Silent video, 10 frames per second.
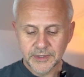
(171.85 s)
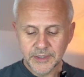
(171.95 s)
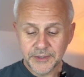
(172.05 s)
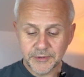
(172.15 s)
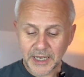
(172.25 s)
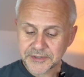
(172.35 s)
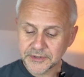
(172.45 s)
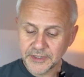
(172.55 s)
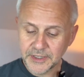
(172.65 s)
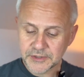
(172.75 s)
and to
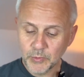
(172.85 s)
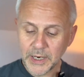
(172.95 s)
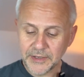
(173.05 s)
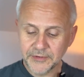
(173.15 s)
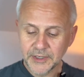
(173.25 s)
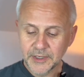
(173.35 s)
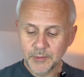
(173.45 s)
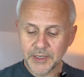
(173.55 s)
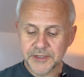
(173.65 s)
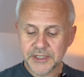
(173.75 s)
ascertain its weight, we
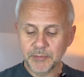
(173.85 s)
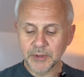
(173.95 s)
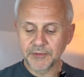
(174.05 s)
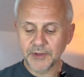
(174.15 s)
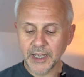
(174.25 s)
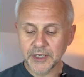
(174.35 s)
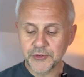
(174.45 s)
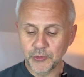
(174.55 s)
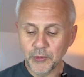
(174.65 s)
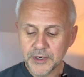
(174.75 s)
can simply fly a
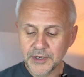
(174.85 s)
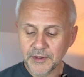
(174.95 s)
drone